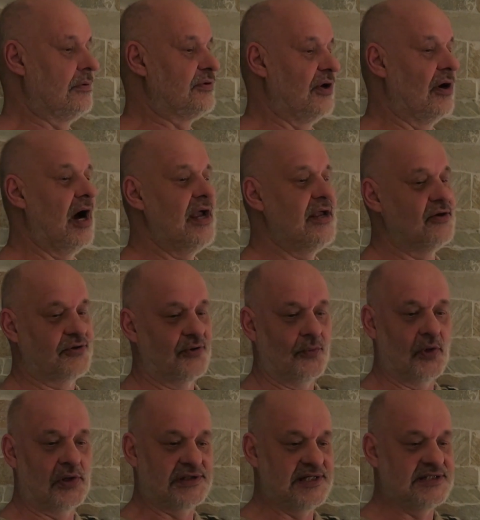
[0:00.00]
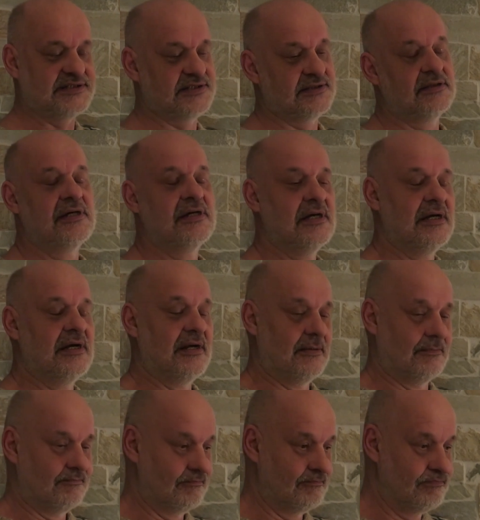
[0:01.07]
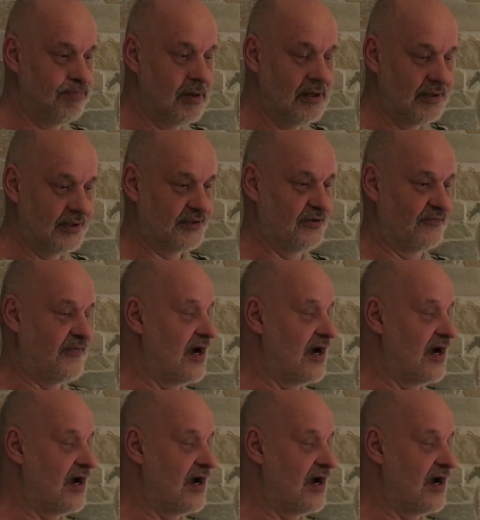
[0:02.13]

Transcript: The higher the voltage, the